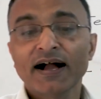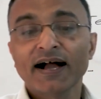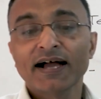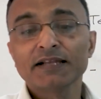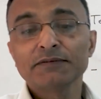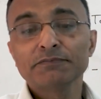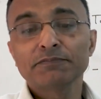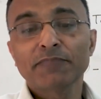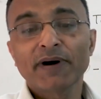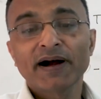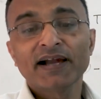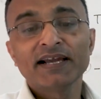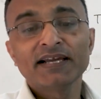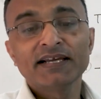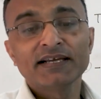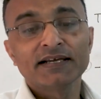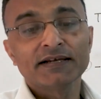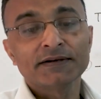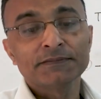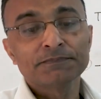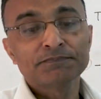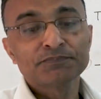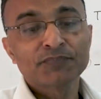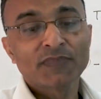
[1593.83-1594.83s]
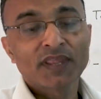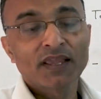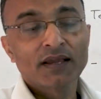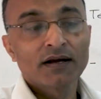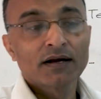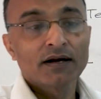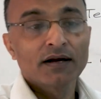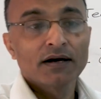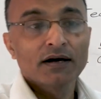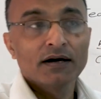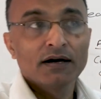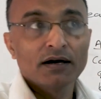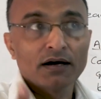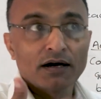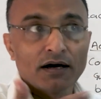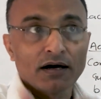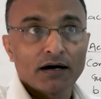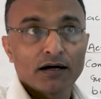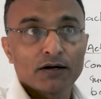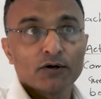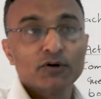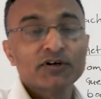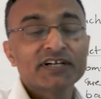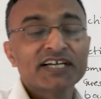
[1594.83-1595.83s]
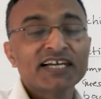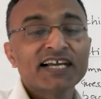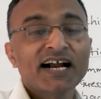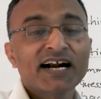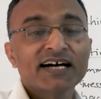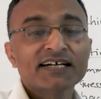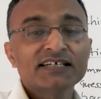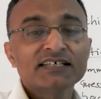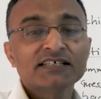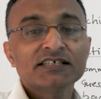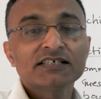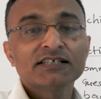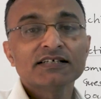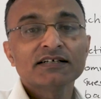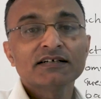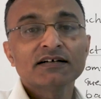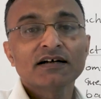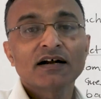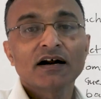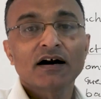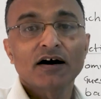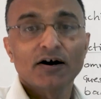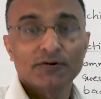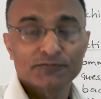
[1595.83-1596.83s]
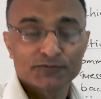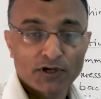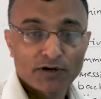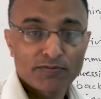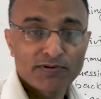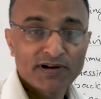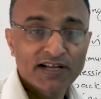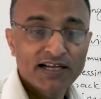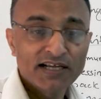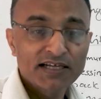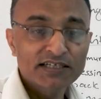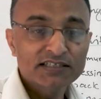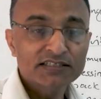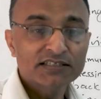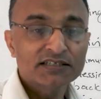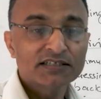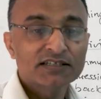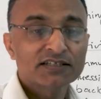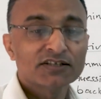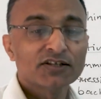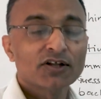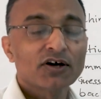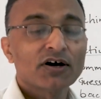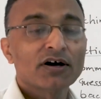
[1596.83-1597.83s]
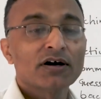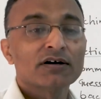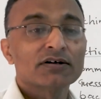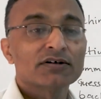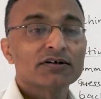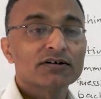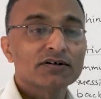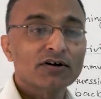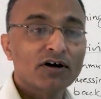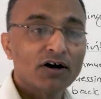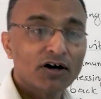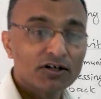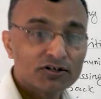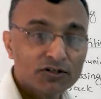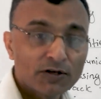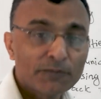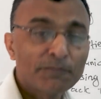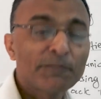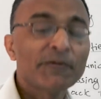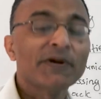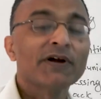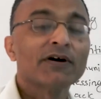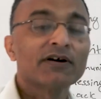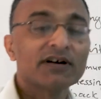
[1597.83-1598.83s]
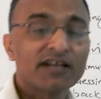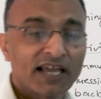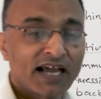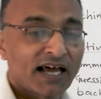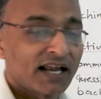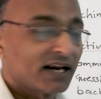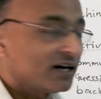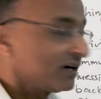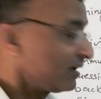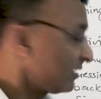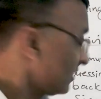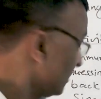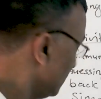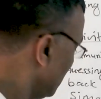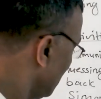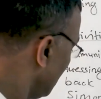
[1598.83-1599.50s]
And by looking at, observing it, the other peer can